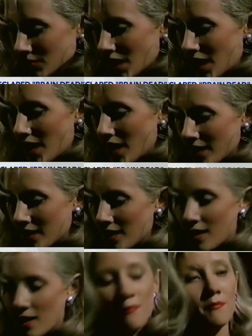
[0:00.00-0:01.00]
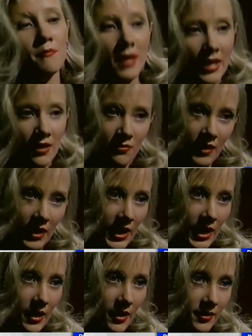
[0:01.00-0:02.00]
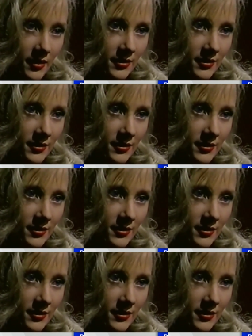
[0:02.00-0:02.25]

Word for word: The 53-year-old actress who went from